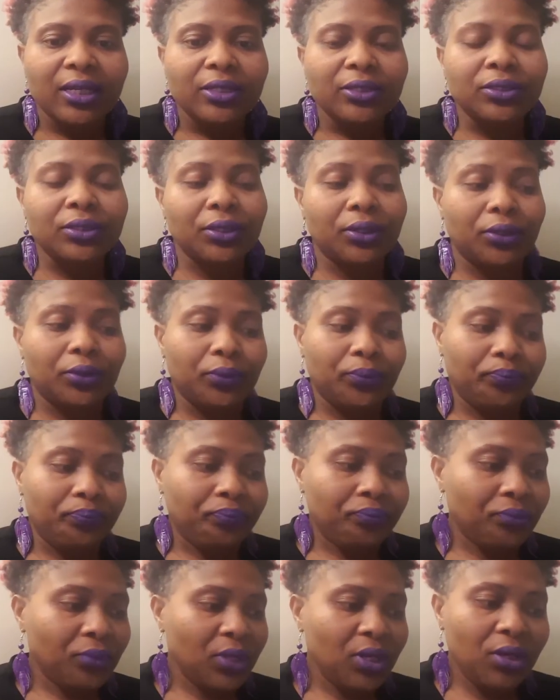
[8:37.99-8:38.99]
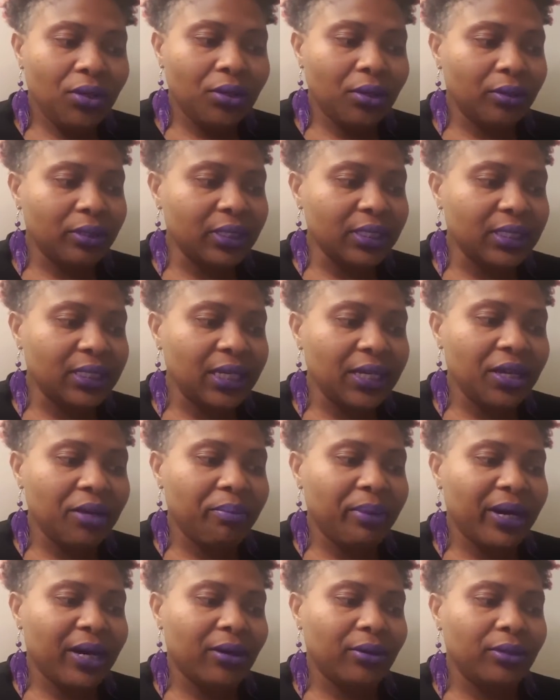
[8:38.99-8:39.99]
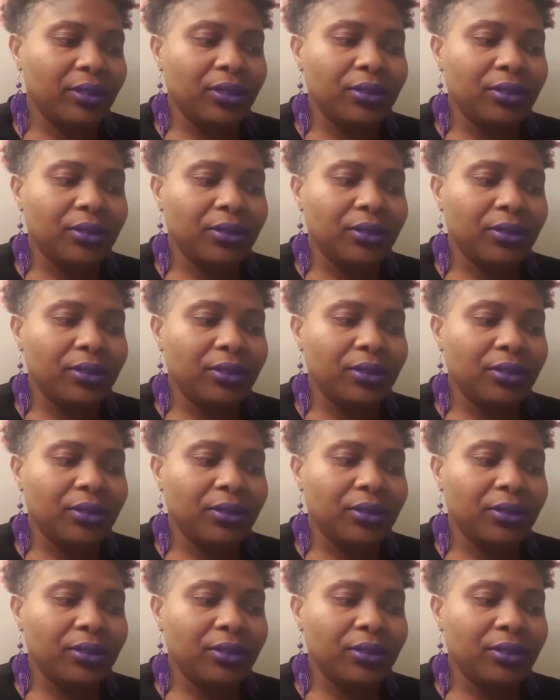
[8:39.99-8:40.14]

So, just think about,